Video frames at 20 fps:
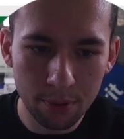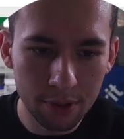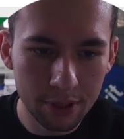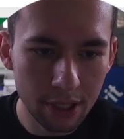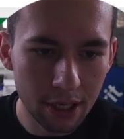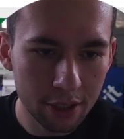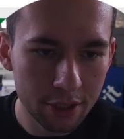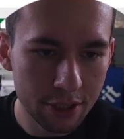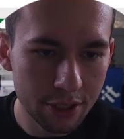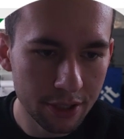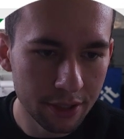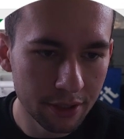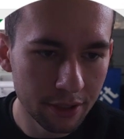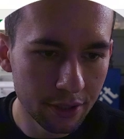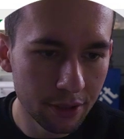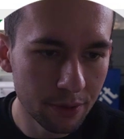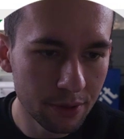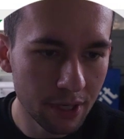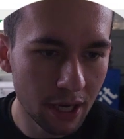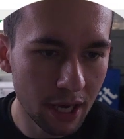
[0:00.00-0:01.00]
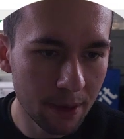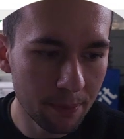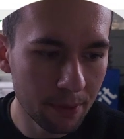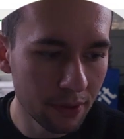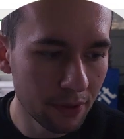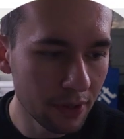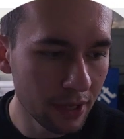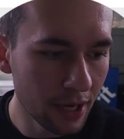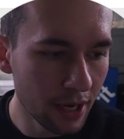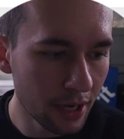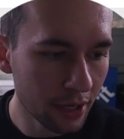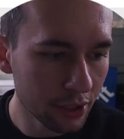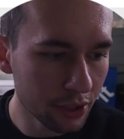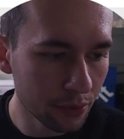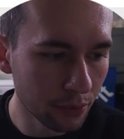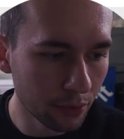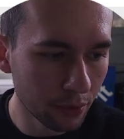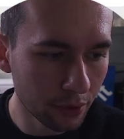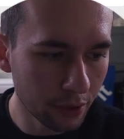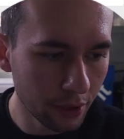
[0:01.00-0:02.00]
production. You type in the
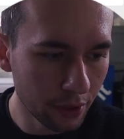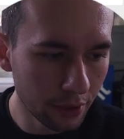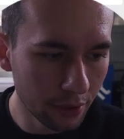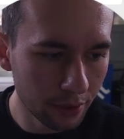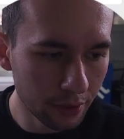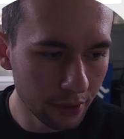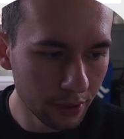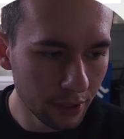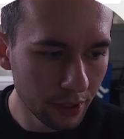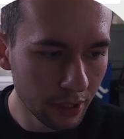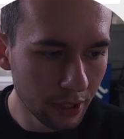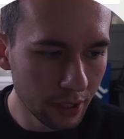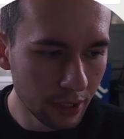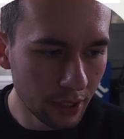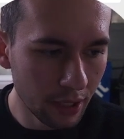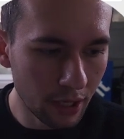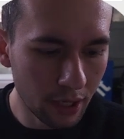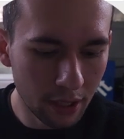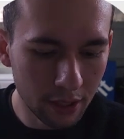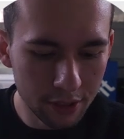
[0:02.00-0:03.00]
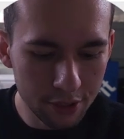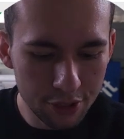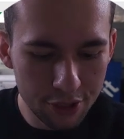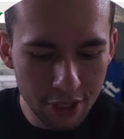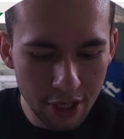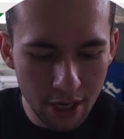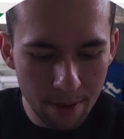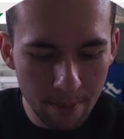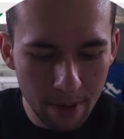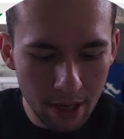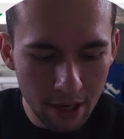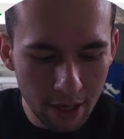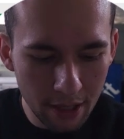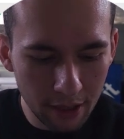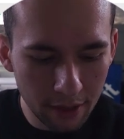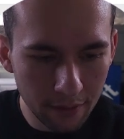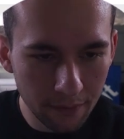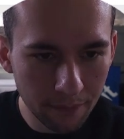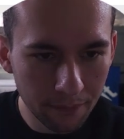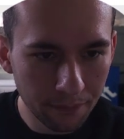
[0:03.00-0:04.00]
actual code,
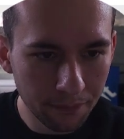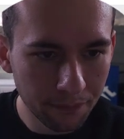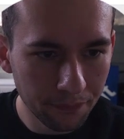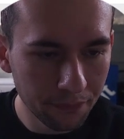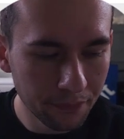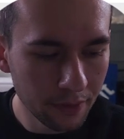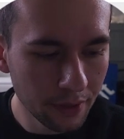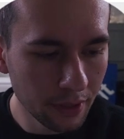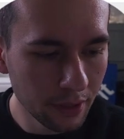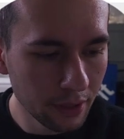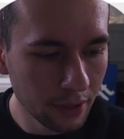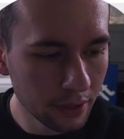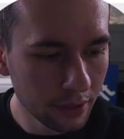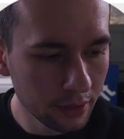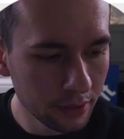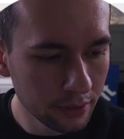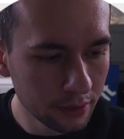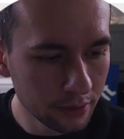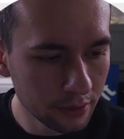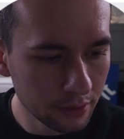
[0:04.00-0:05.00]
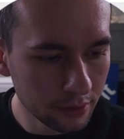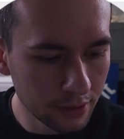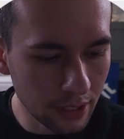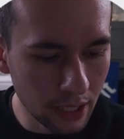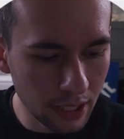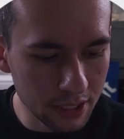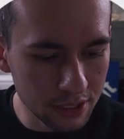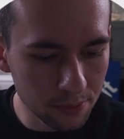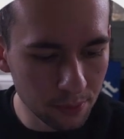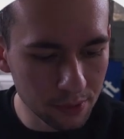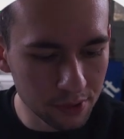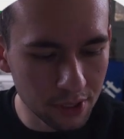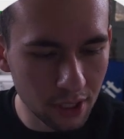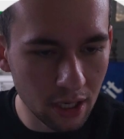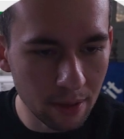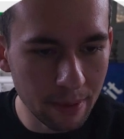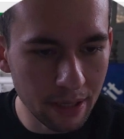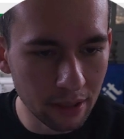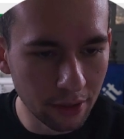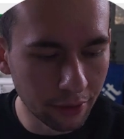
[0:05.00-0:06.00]
GMA. Now this one's going
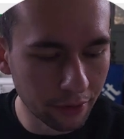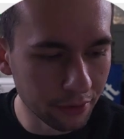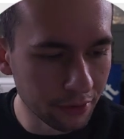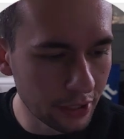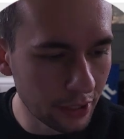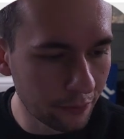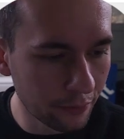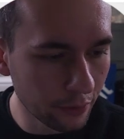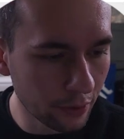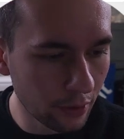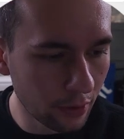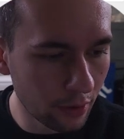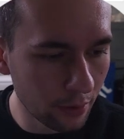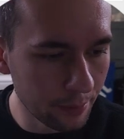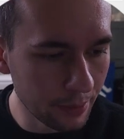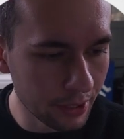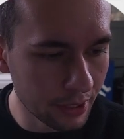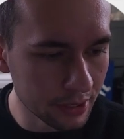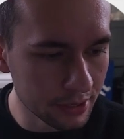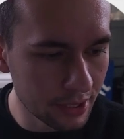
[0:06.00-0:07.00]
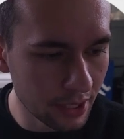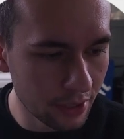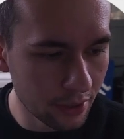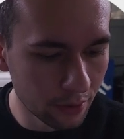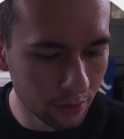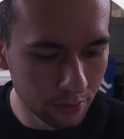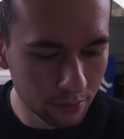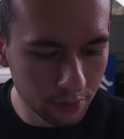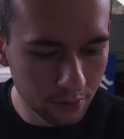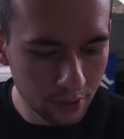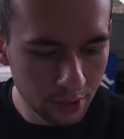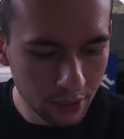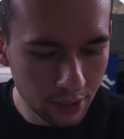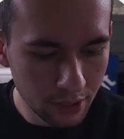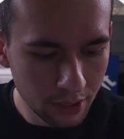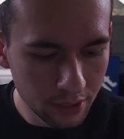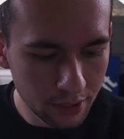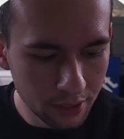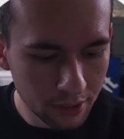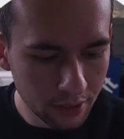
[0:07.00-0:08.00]
to be a little difficult because they don't
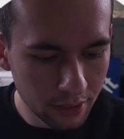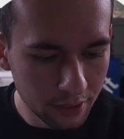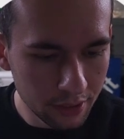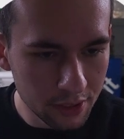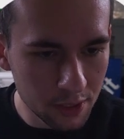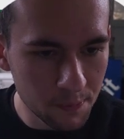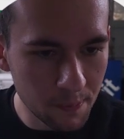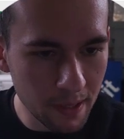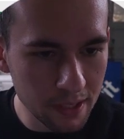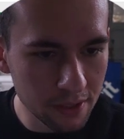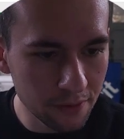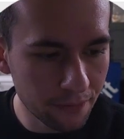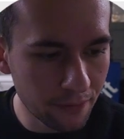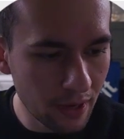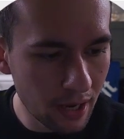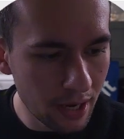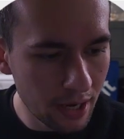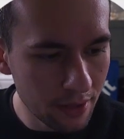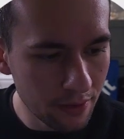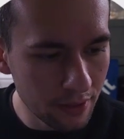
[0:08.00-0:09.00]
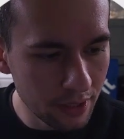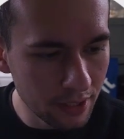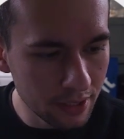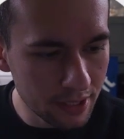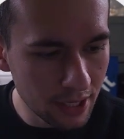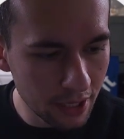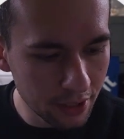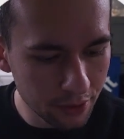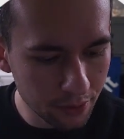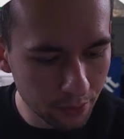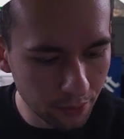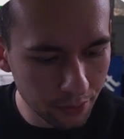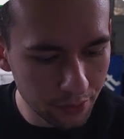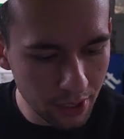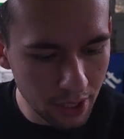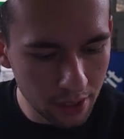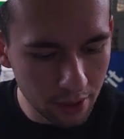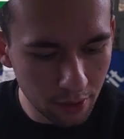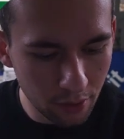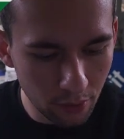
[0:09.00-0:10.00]
specify the technical
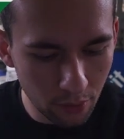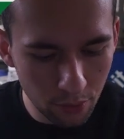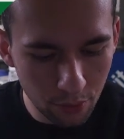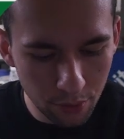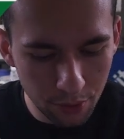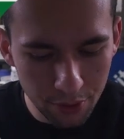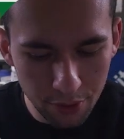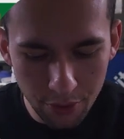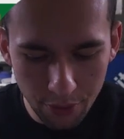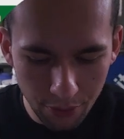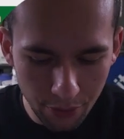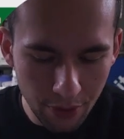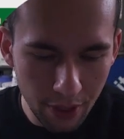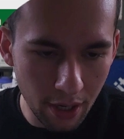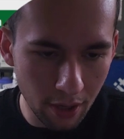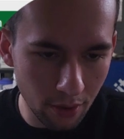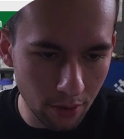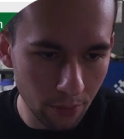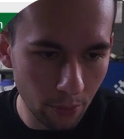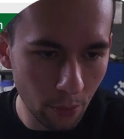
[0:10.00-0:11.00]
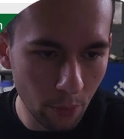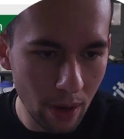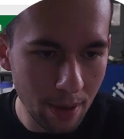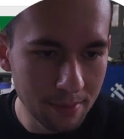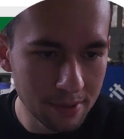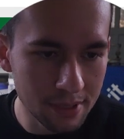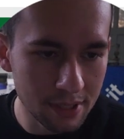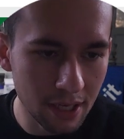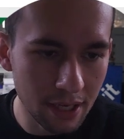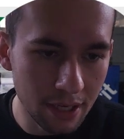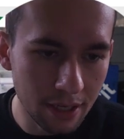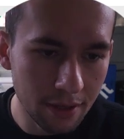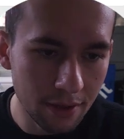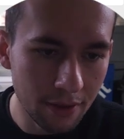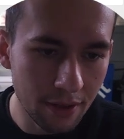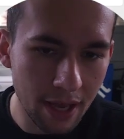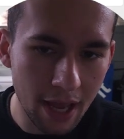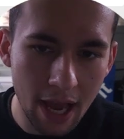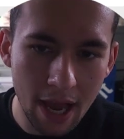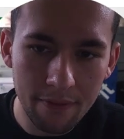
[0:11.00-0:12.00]
data on their website.
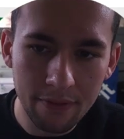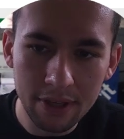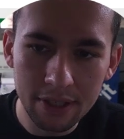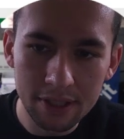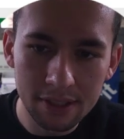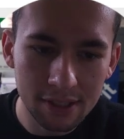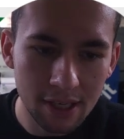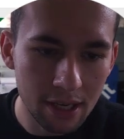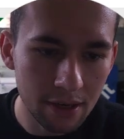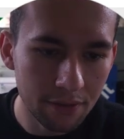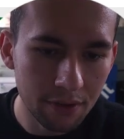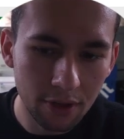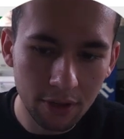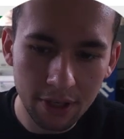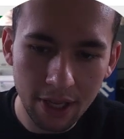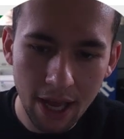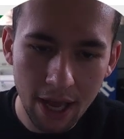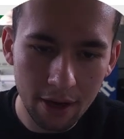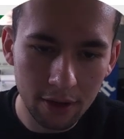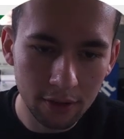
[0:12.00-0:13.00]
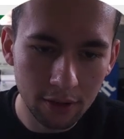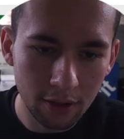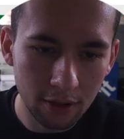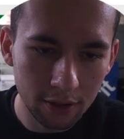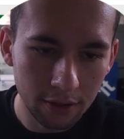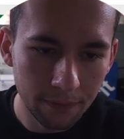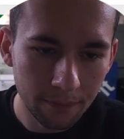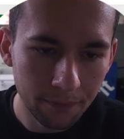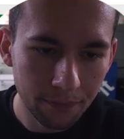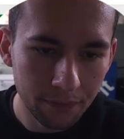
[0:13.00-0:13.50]
They have it inside of their catalog.